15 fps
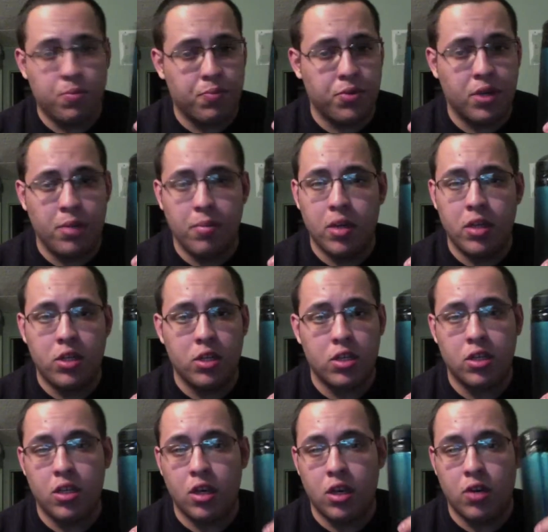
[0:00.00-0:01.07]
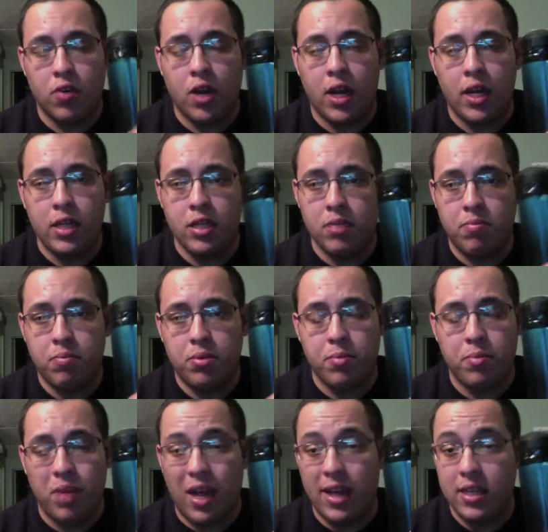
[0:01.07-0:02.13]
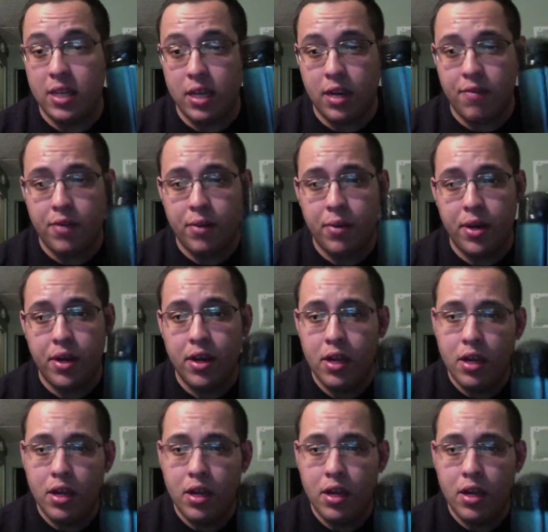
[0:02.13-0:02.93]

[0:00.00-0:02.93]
pretty much just going to grind and put plastic everywhere,